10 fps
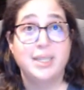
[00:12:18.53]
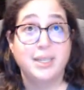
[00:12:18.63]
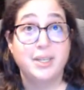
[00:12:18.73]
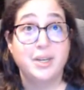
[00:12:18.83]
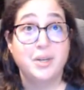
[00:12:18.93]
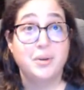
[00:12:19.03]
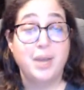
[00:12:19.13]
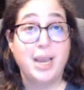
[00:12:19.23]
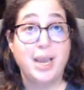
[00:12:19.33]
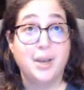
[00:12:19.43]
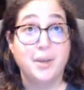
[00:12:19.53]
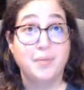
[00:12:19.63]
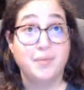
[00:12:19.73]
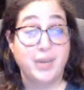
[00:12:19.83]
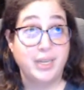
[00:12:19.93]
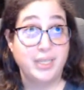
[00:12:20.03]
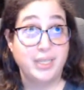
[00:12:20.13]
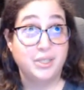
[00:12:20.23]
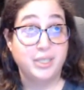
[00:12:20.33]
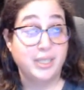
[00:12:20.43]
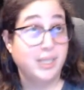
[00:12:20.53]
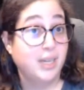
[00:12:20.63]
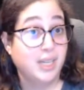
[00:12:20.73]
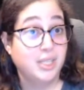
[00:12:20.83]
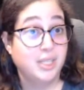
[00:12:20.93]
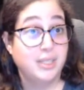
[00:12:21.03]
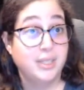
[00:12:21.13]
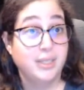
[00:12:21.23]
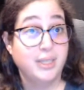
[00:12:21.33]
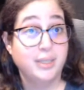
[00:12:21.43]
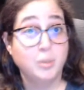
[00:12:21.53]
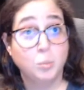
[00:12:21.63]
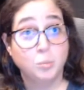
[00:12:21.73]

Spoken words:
interesting gotchas in there?